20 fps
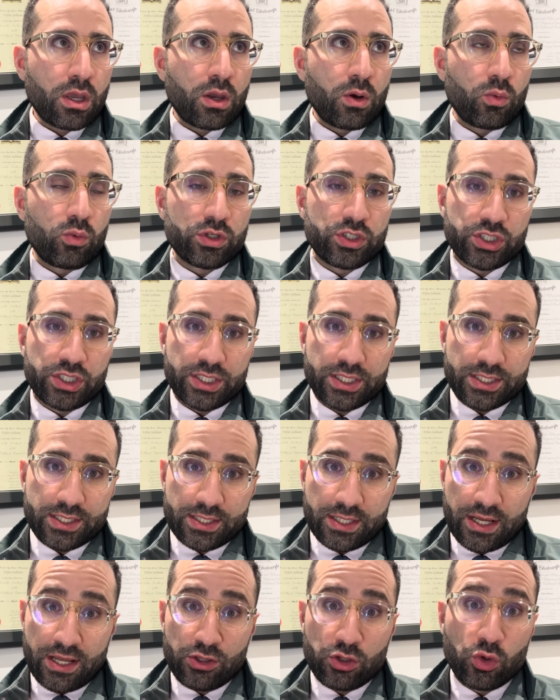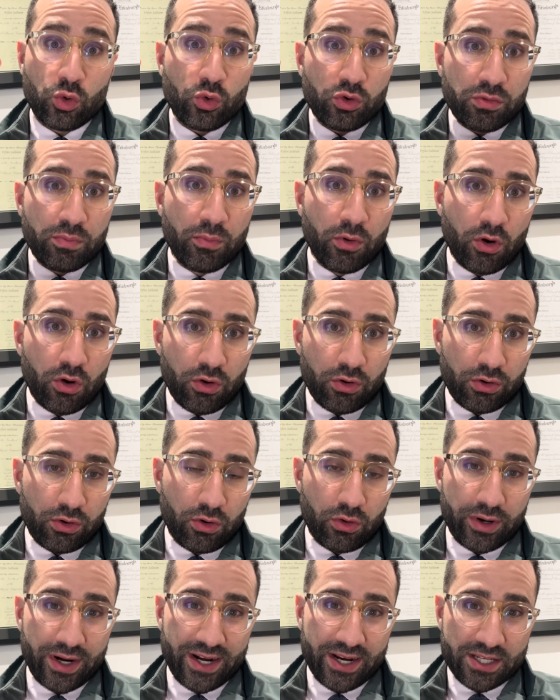which is tooth-borne,
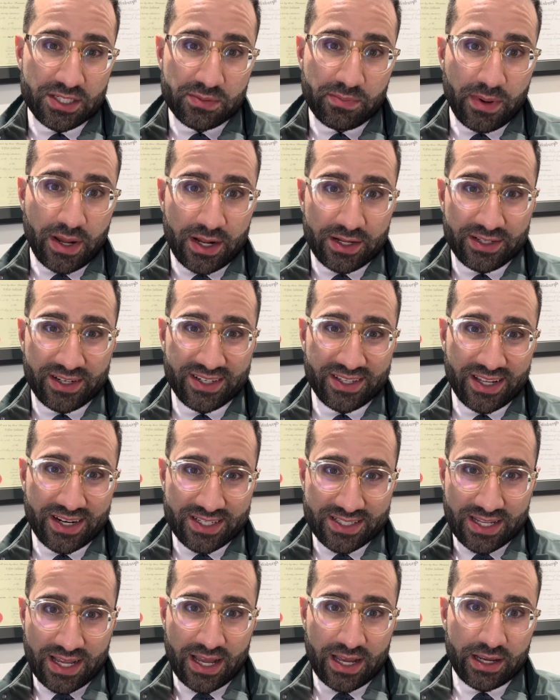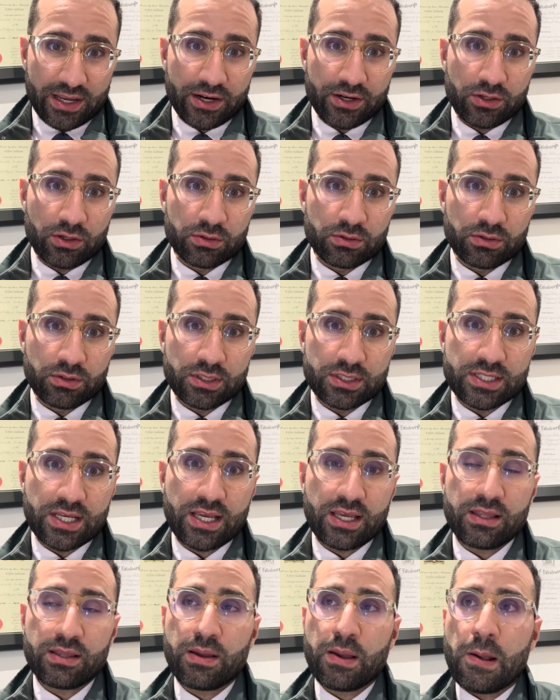or an expander that is anchored onto the
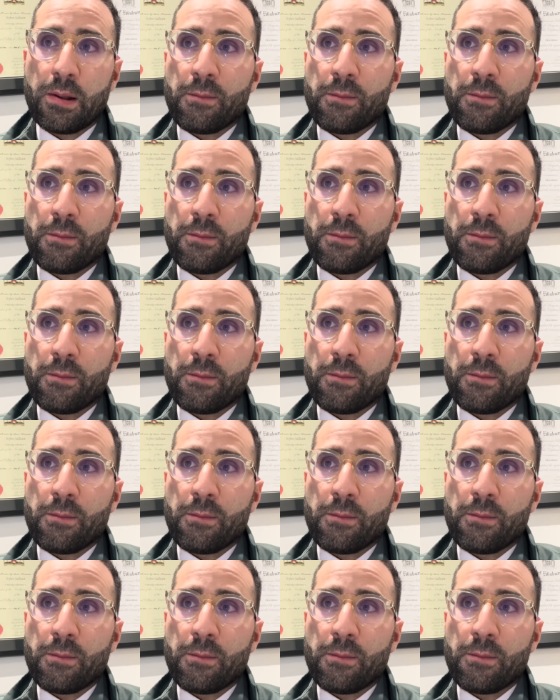teeth,